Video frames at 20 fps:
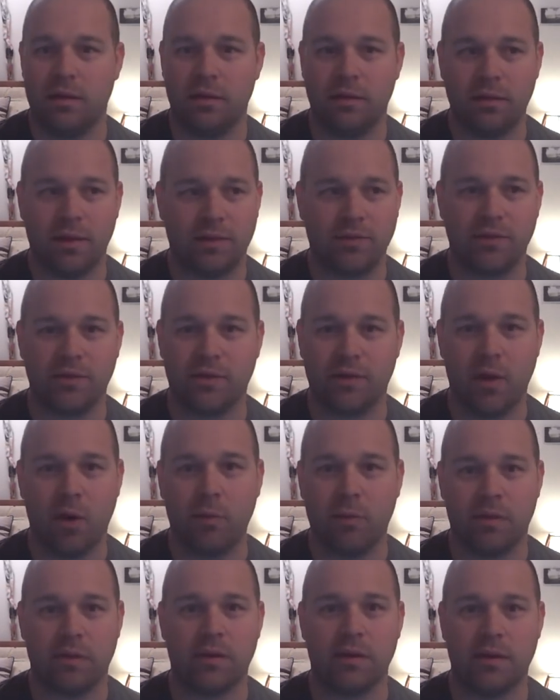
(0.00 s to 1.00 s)
let's just
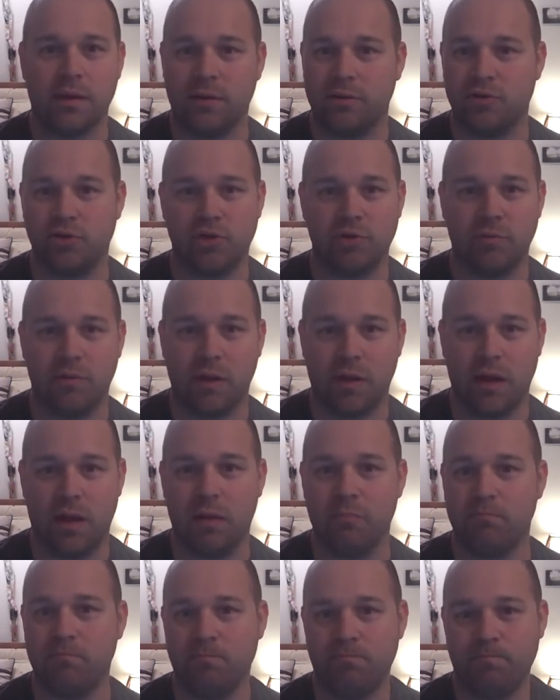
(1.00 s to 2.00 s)
go with it and chew the gum.